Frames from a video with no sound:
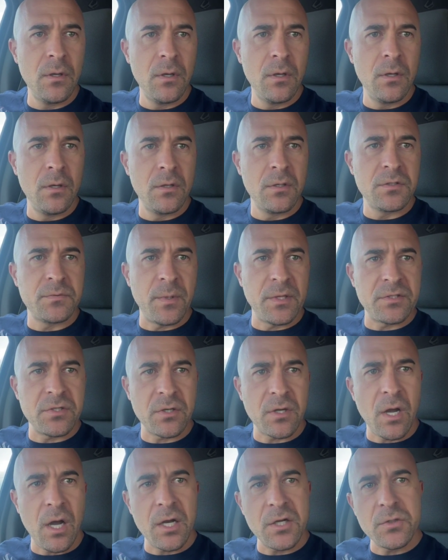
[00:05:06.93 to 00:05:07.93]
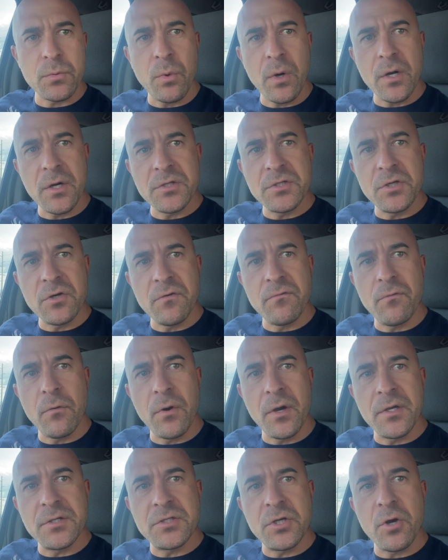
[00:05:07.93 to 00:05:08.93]
Spencer Cox, where is your
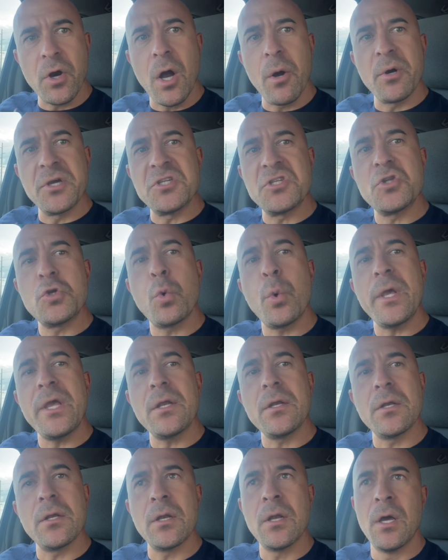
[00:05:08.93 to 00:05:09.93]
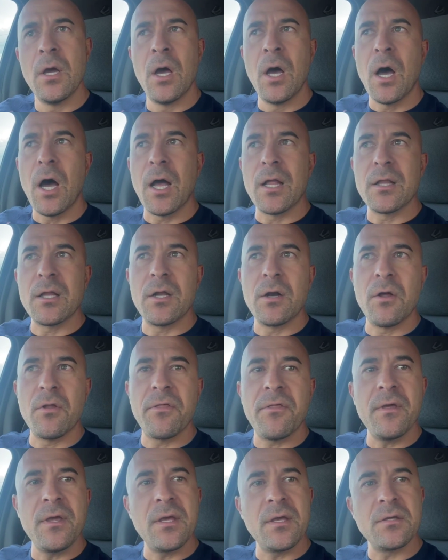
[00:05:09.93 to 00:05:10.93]
voice? You're always tweeting on little
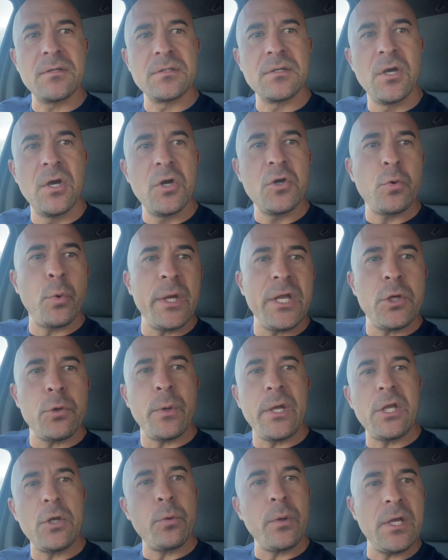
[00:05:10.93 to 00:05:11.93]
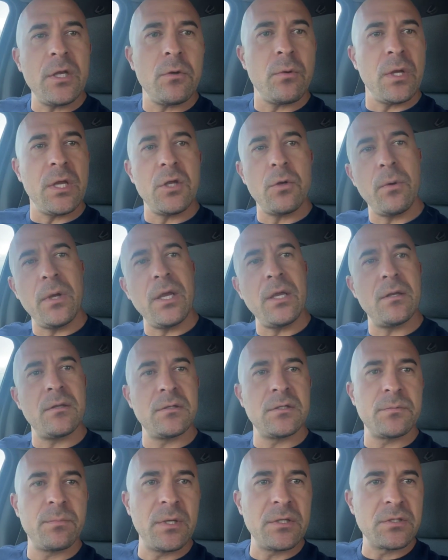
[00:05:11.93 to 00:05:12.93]
things. Tweet, tweet, tweet, tweet, tweet.
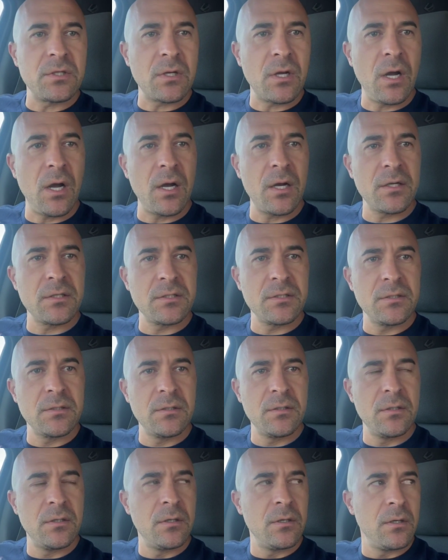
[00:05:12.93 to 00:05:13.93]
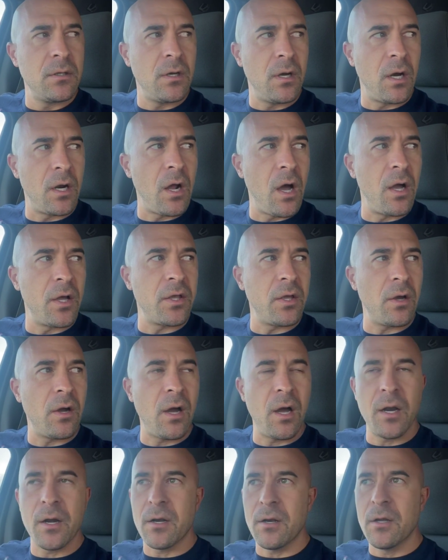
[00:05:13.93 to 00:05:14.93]
Spencer Cox,
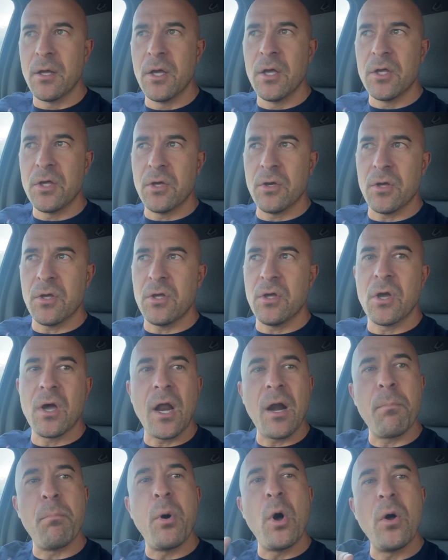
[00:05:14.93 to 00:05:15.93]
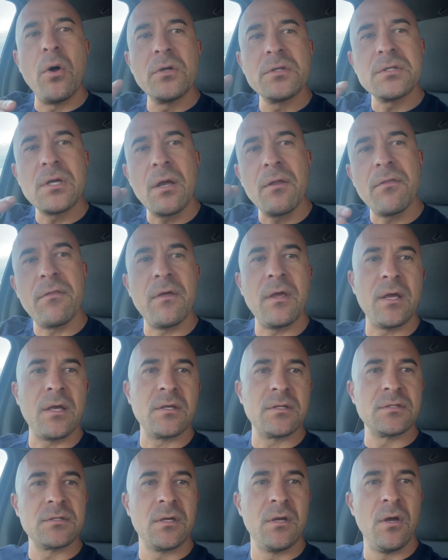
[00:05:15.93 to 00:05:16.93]
you got a pulse on
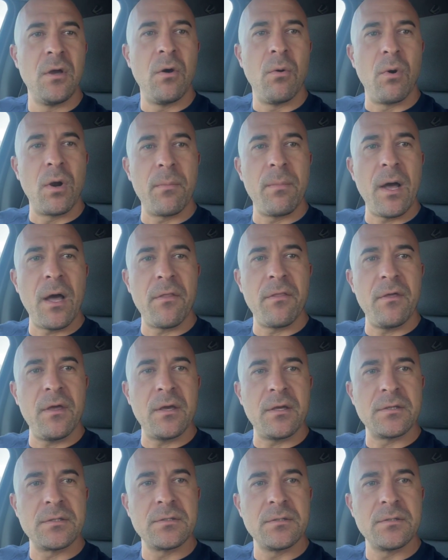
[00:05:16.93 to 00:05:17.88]
things. What about this?